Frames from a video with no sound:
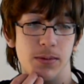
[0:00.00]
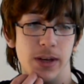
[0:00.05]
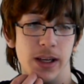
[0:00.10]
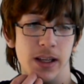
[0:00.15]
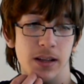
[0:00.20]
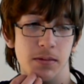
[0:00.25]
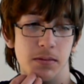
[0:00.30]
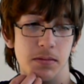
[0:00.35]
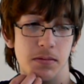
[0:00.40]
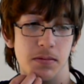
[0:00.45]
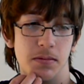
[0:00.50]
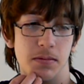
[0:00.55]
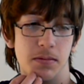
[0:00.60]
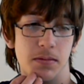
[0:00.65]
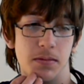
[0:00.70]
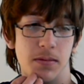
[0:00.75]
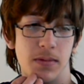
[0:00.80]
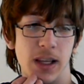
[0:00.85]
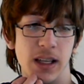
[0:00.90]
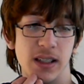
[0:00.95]
Wait,
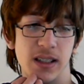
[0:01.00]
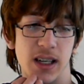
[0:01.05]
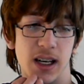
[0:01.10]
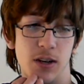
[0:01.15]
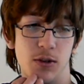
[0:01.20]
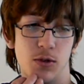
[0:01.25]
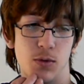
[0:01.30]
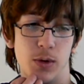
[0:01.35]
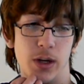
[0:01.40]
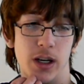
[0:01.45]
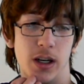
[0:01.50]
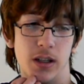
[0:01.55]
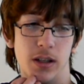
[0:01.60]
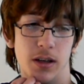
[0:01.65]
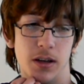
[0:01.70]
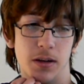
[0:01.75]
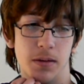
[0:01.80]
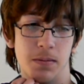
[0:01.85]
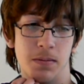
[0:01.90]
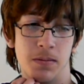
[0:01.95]
that sounds weird.